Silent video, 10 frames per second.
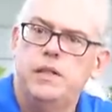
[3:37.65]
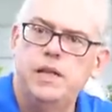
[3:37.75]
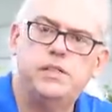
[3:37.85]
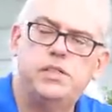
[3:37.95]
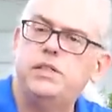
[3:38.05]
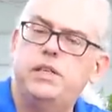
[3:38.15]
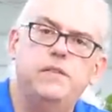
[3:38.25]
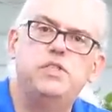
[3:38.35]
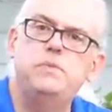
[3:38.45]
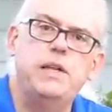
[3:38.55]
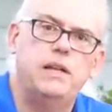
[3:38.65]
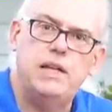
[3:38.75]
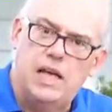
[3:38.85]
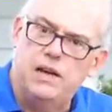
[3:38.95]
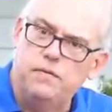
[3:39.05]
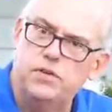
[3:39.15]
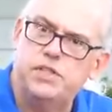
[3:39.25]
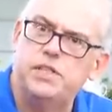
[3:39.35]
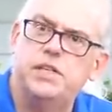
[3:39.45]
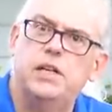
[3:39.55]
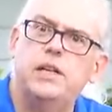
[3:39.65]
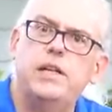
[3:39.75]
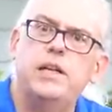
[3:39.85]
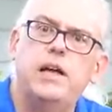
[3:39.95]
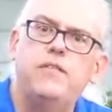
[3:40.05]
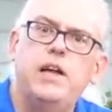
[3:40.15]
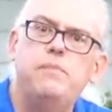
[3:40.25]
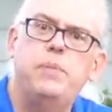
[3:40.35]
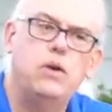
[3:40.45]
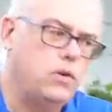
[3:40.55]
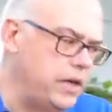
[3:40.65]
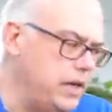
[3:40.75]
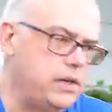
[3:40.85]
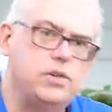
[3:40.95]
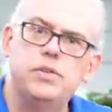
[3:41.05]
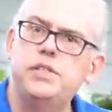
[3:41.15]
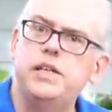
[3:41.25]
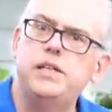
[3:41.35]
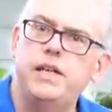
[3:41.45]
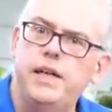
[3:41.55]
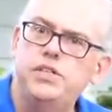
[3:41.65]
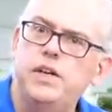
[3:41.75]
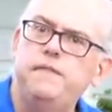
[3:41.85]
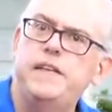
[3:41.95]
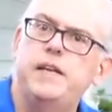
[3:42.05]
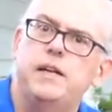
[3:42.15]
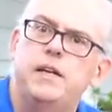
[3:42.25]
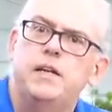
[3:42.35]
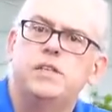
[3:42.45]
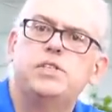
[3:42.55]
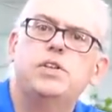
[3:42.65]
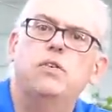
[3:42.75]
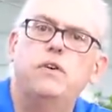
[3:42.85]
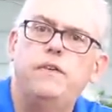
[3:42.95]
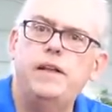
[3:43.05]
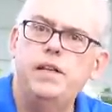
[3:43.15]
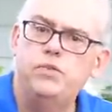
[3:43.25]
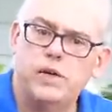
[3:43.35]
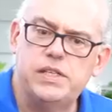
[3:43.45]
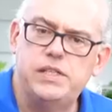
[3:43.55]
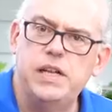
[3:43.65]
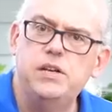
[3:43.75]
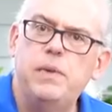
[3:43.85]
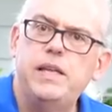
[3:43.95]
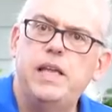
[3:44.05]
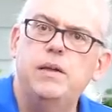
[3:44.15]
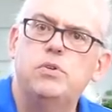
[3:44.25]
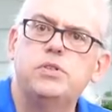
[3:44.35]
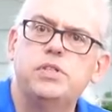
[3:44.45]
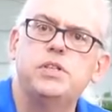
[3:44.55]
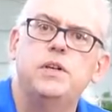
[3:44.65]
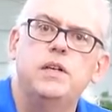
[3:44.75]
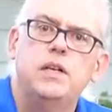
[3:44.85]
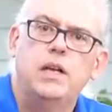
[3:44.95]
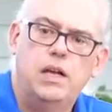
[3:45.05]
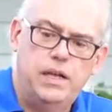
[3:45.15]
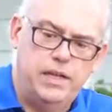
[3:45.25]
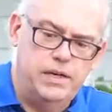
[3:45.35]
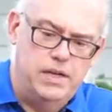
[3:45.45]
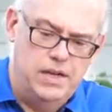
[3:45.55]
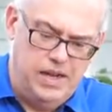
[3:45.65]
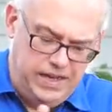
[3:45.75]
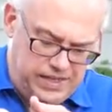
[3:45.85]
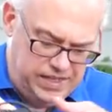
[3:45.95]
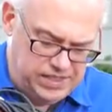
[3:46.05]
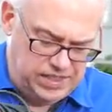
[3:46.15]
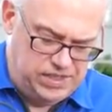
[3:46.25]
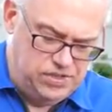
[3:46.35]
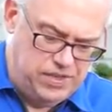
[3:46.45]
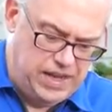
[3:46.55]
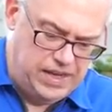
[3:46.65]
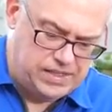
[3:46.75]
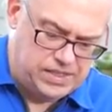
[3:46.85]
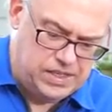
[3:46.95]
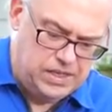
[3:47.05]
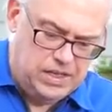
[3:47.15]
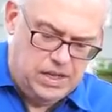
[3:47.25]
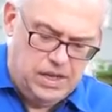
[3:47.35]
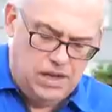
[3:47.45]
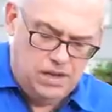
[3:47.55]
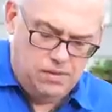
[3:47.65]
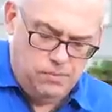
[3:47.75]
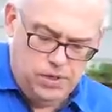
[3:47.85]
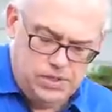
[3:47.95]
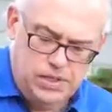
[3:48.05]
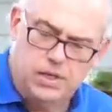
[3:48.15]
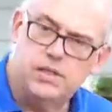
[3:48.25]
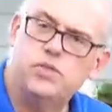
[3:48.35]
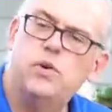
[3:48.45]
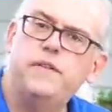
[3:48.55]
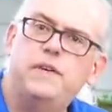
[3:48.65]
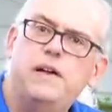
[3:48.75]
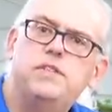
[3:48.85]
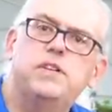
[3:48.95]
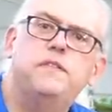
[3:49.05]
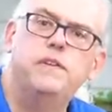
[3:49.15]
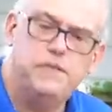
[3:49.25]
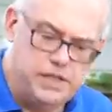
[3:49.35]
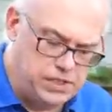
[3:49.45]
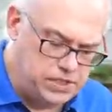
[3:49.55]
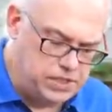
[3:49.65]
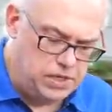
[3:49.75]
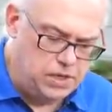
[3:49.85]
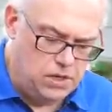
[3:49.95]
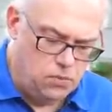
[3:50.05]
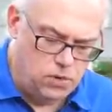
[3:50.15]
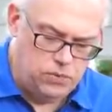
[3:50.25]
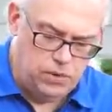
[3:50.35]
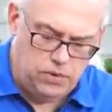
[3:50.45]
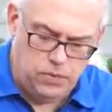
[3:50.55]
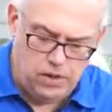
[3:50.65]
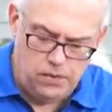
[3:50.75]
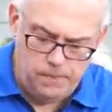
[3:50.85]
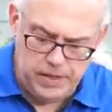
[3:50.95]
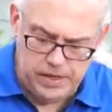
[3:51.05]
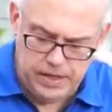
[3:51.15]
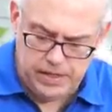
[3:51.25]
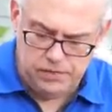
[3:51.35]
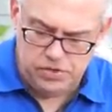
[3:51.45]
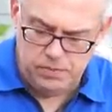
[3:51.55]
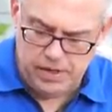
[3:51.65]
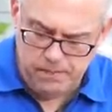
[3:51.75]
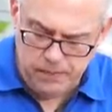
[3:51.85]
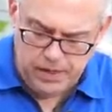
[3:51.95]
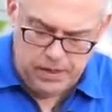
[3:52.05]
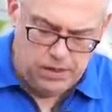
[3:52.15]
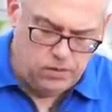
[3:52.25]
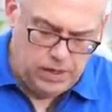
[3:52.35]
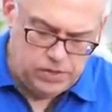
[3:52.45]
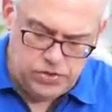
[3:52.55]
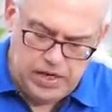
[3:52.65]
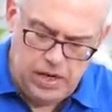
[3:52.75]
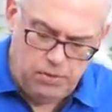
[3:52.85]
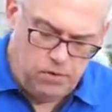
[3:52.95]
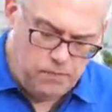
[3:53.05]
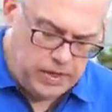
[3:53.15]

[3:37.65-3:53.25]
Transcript: That gives me a lot of versatility. I've got barrel connectors in the HF kit, so if I need to extend my cables, I can easily do that. But the 25s and the 50s work really well, and that gives me, you know, extra cable.